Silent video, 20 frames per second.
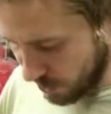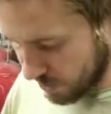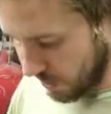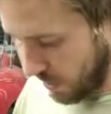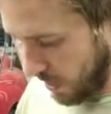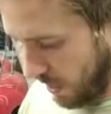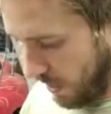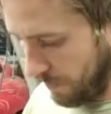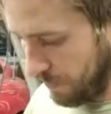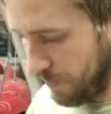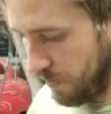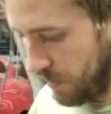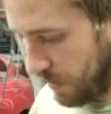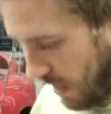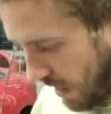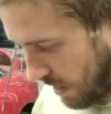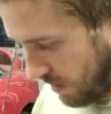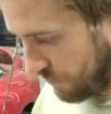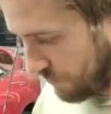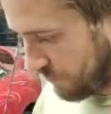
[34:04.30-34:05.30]
I got. The
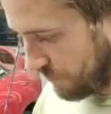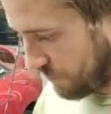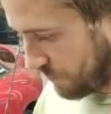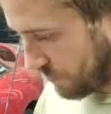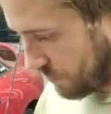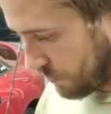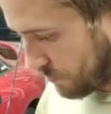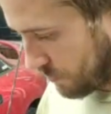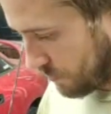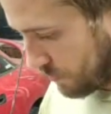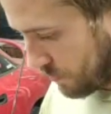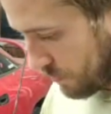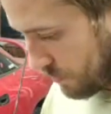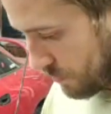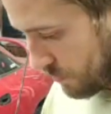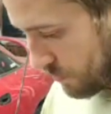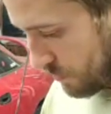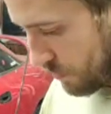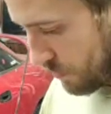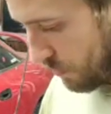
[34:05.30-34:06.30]
knife,
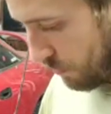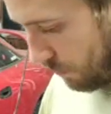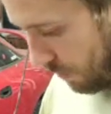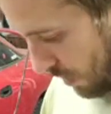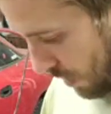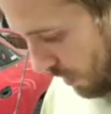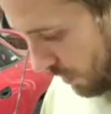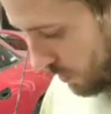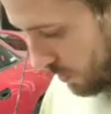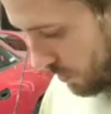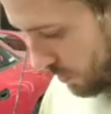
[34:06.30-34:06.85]
the mug,